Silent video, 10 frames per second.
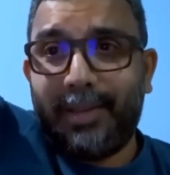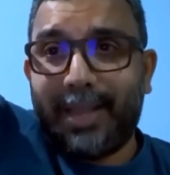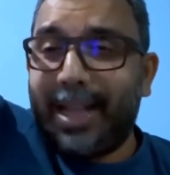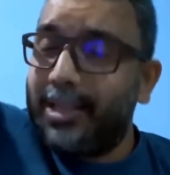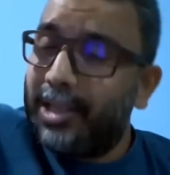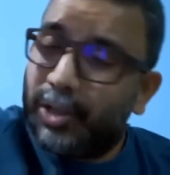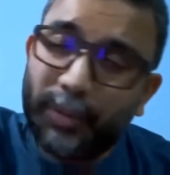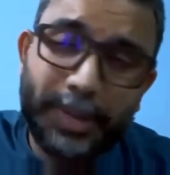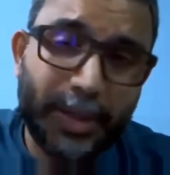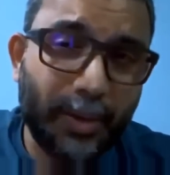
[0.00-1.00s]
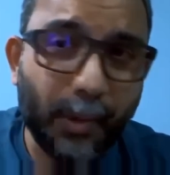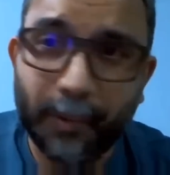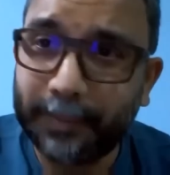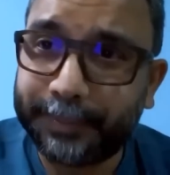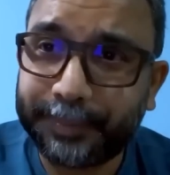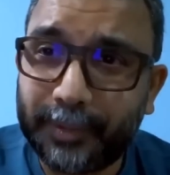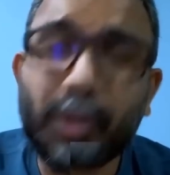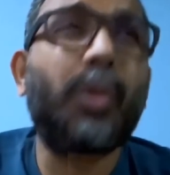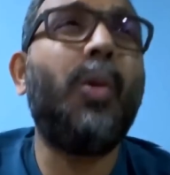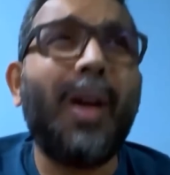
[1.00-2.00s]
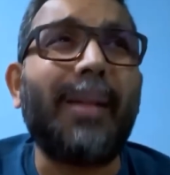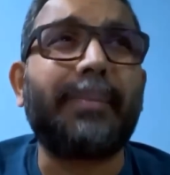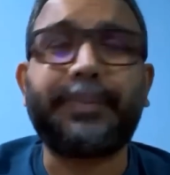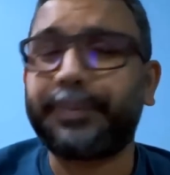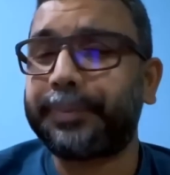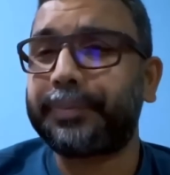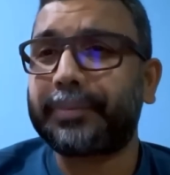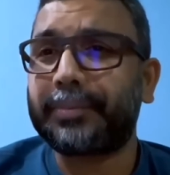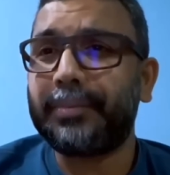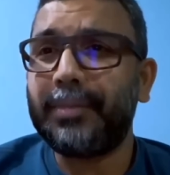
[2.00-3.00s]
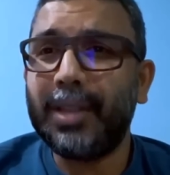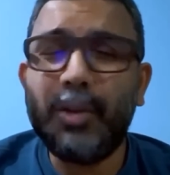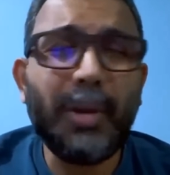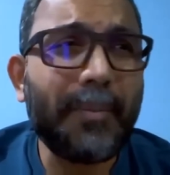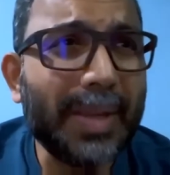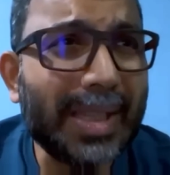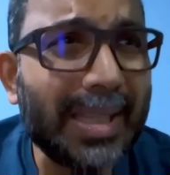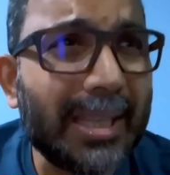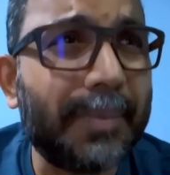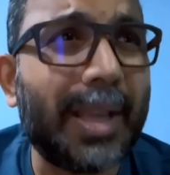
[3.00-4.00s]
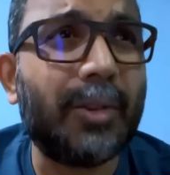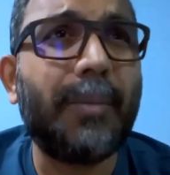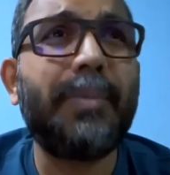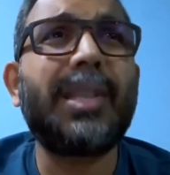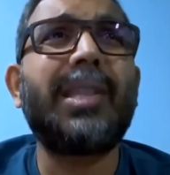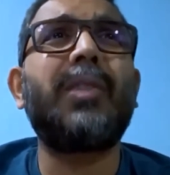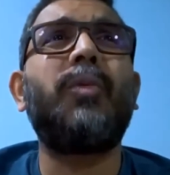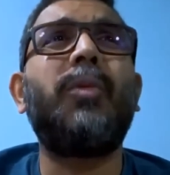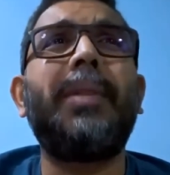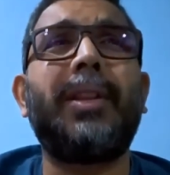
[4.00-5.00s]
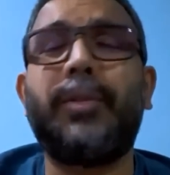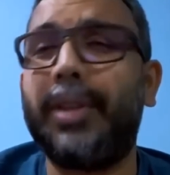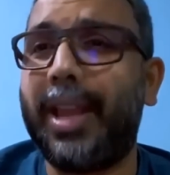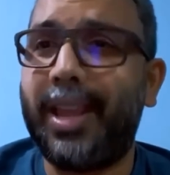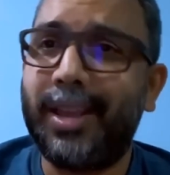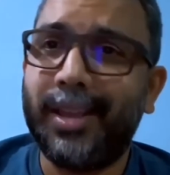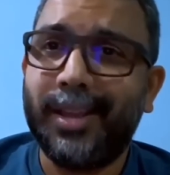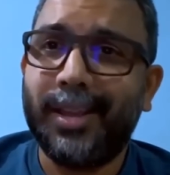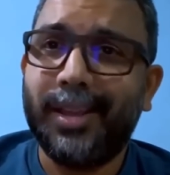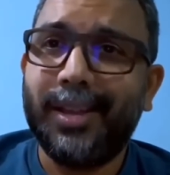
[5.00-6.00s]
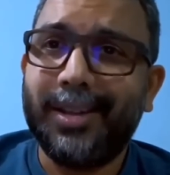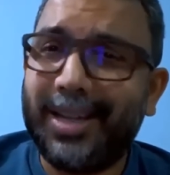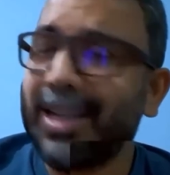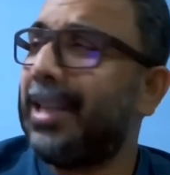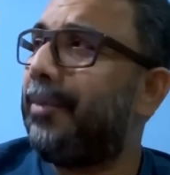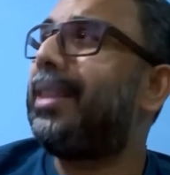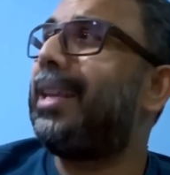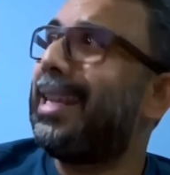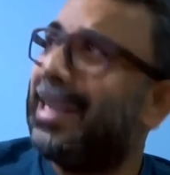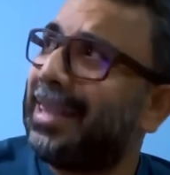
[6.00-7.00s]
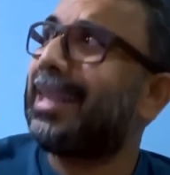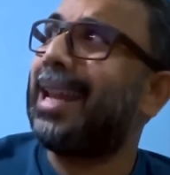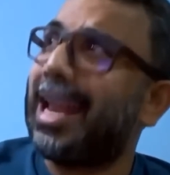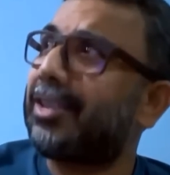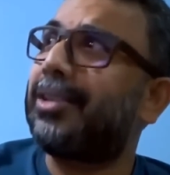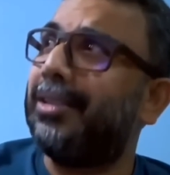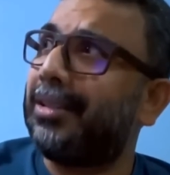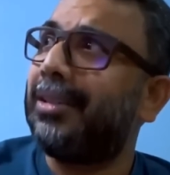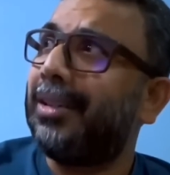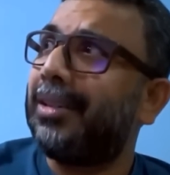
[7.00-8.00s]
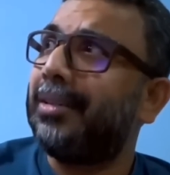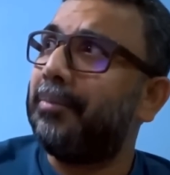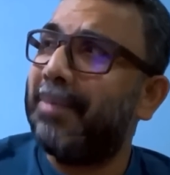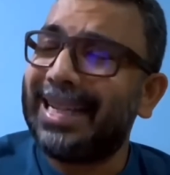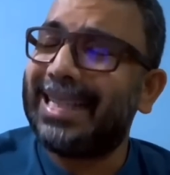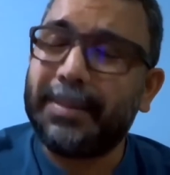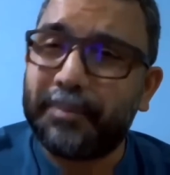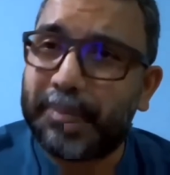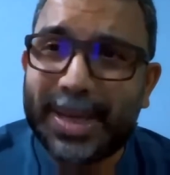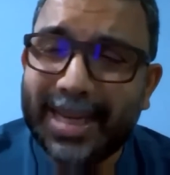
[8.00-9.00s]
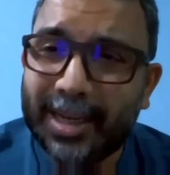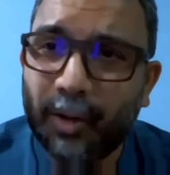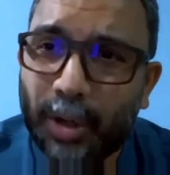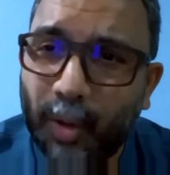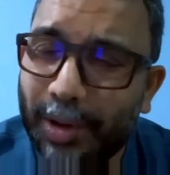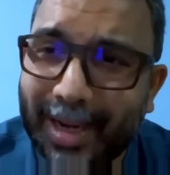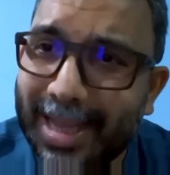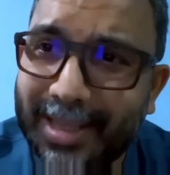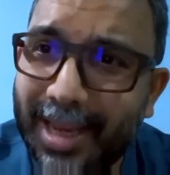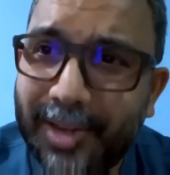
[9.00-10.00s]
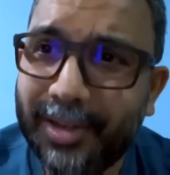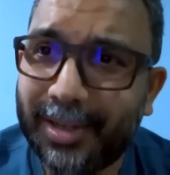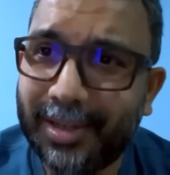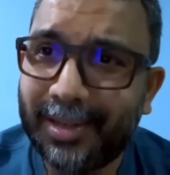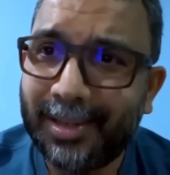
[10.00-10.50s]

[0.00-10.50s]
The answer should be no. So grow up. You're a businessman, you're a businesswoman today, dealing with an international multi-billion dollar organization.